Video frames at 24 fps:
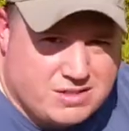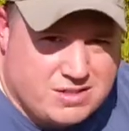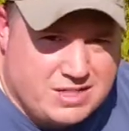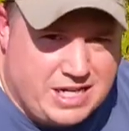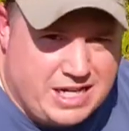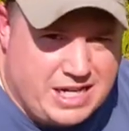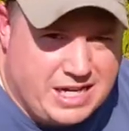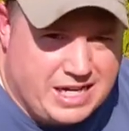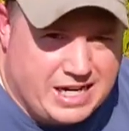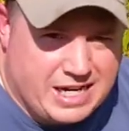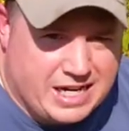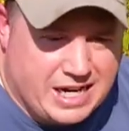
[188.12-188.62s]

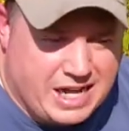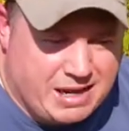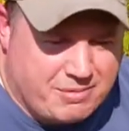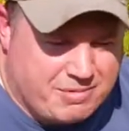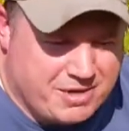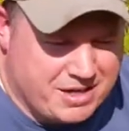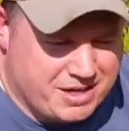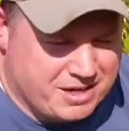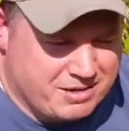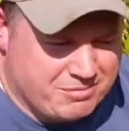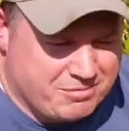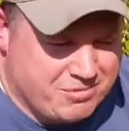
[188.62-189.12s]
seed and I'm
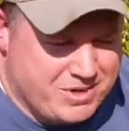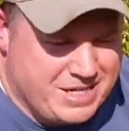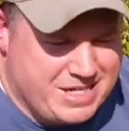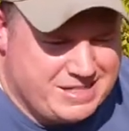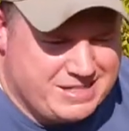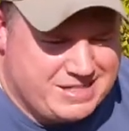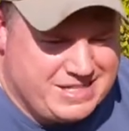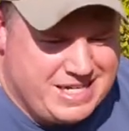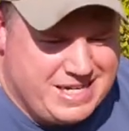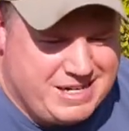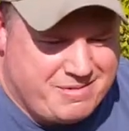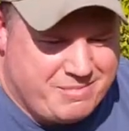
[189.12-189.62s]
gonna
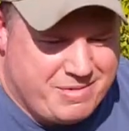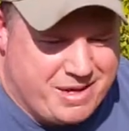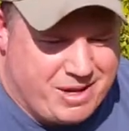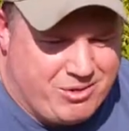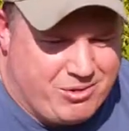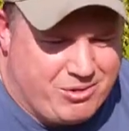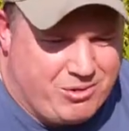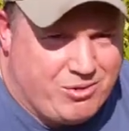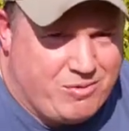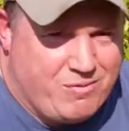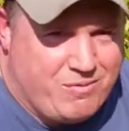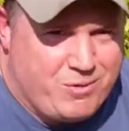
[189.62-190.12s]
reseed my
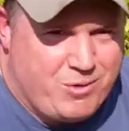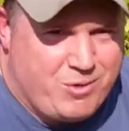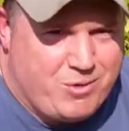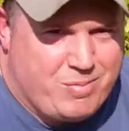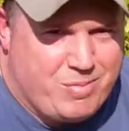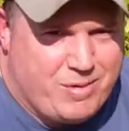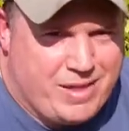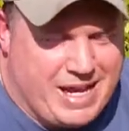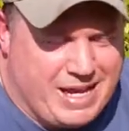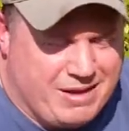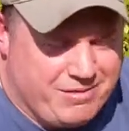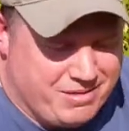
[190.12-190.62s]
whole food
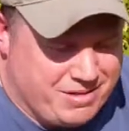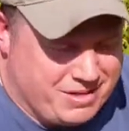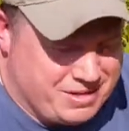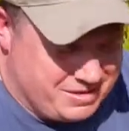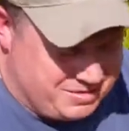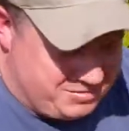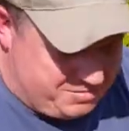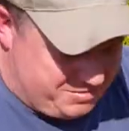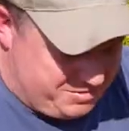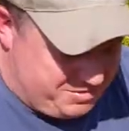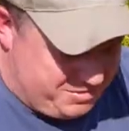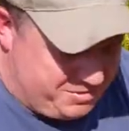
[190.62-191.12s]
plot with
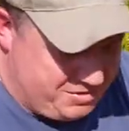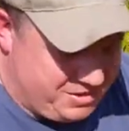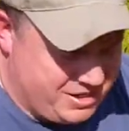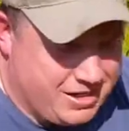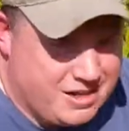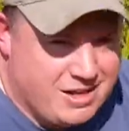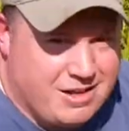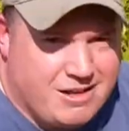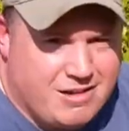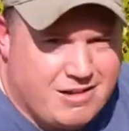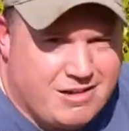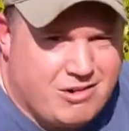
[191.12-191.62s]
this
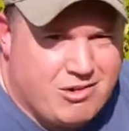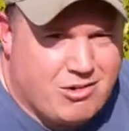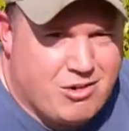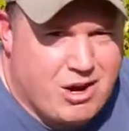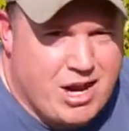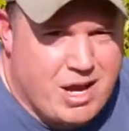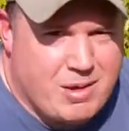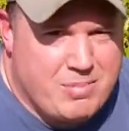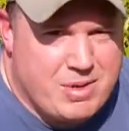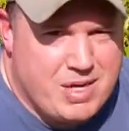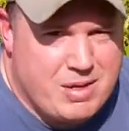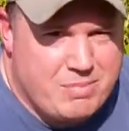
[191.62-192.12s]

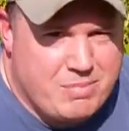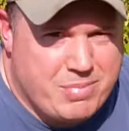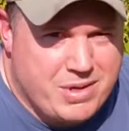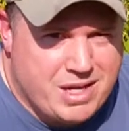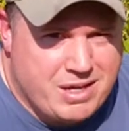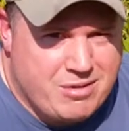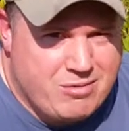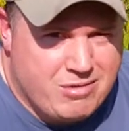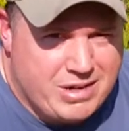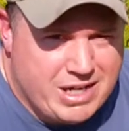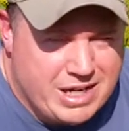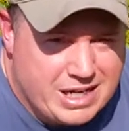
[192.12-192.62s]
crappy
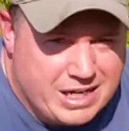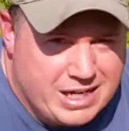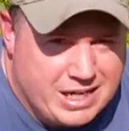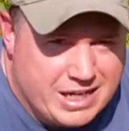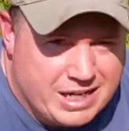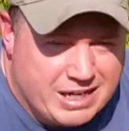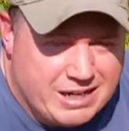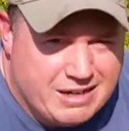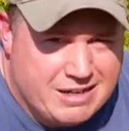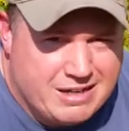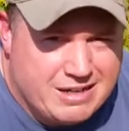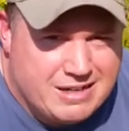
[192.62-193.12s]
pigweed
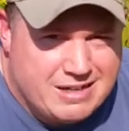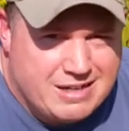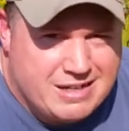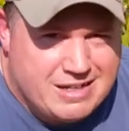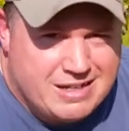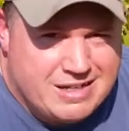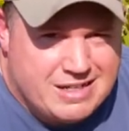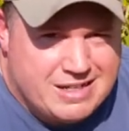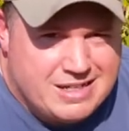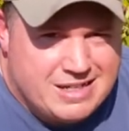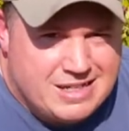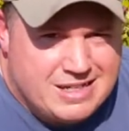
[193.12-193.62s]
again.
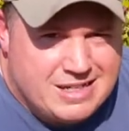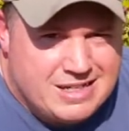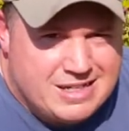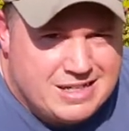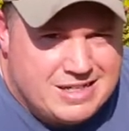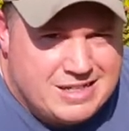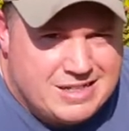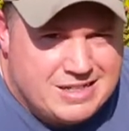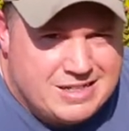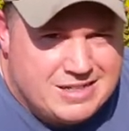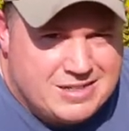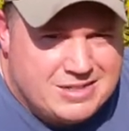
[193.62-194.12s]

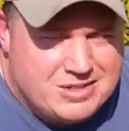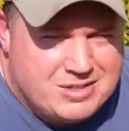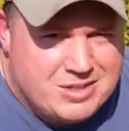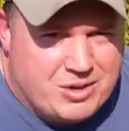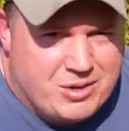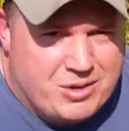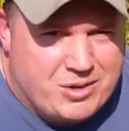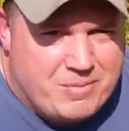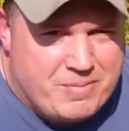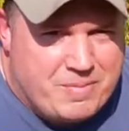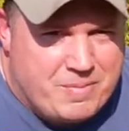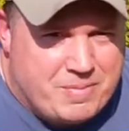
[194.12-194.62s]

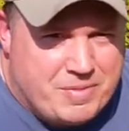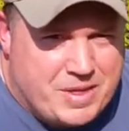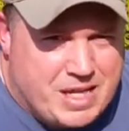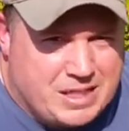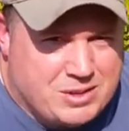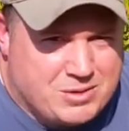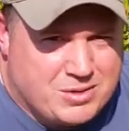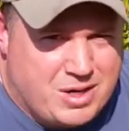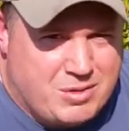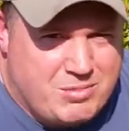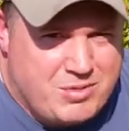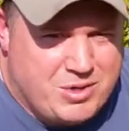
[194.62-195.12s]
So
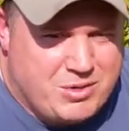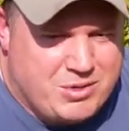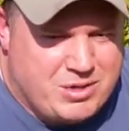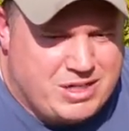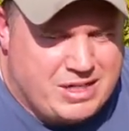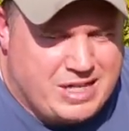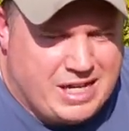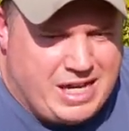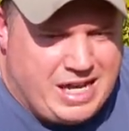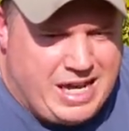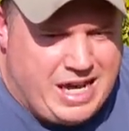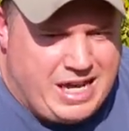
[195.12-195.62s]
that's what I'm doing
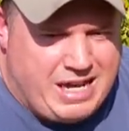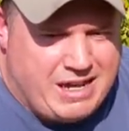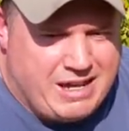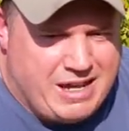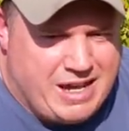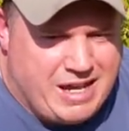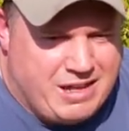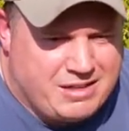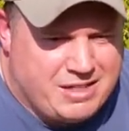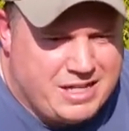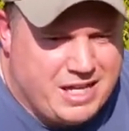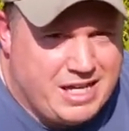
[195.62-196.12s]
today.
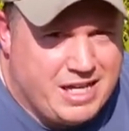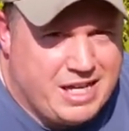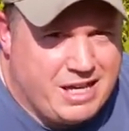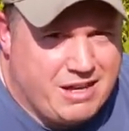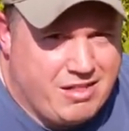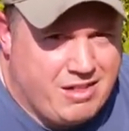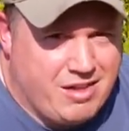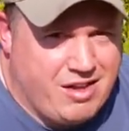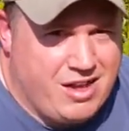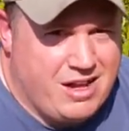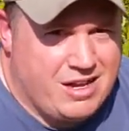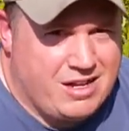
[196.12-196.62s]
I'll take you
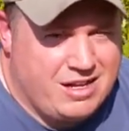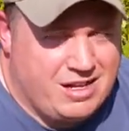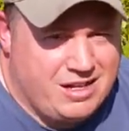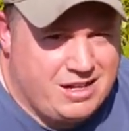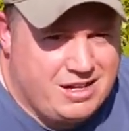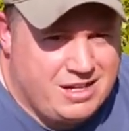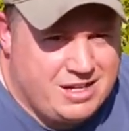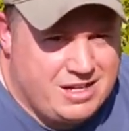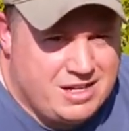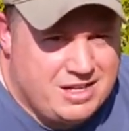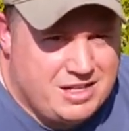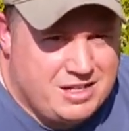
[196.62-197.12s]
along,
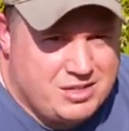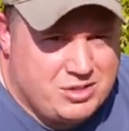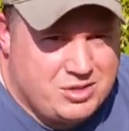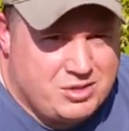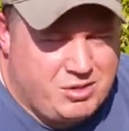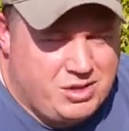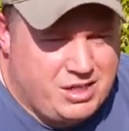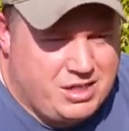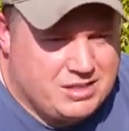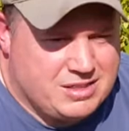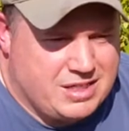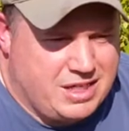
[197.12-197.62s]

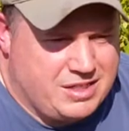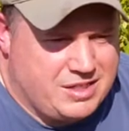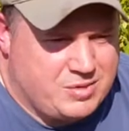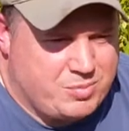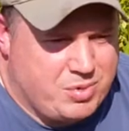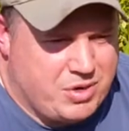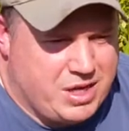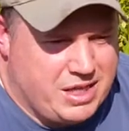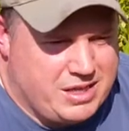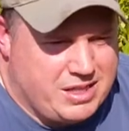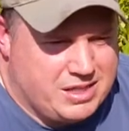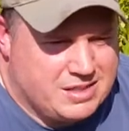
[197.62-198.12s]
show you as I
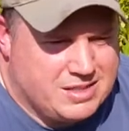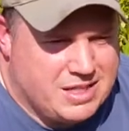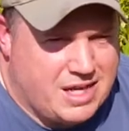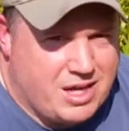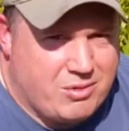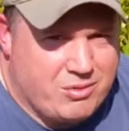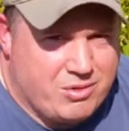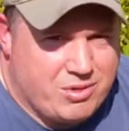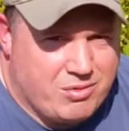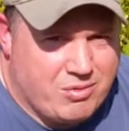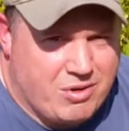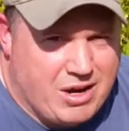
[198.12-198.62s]
spread this
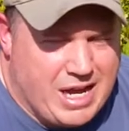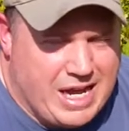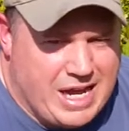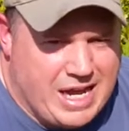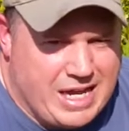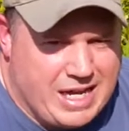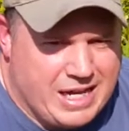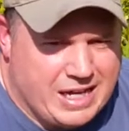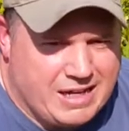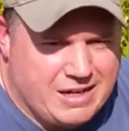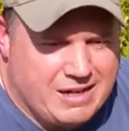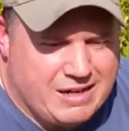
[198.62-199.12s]
out with rye
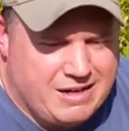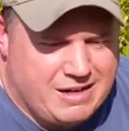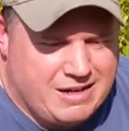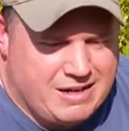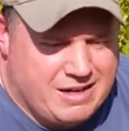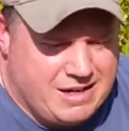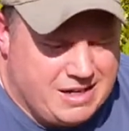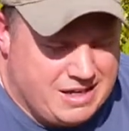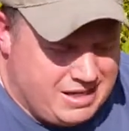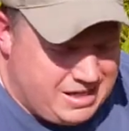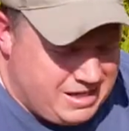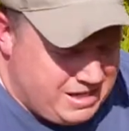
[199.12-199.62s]
and
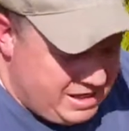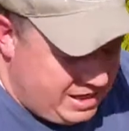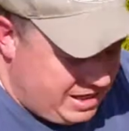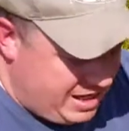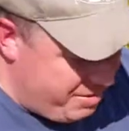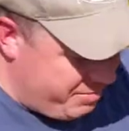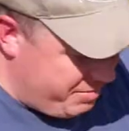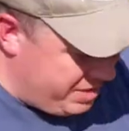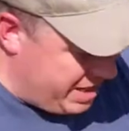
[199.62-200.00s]
and I